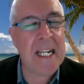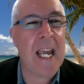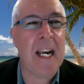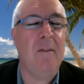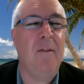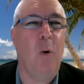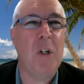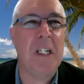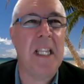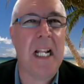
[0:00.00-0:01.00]
And
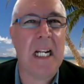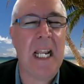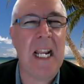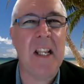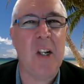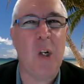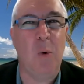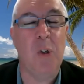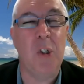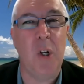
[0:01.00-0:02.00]
unfortunately, the clean that you
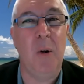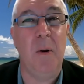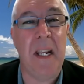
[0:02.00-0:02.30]
will do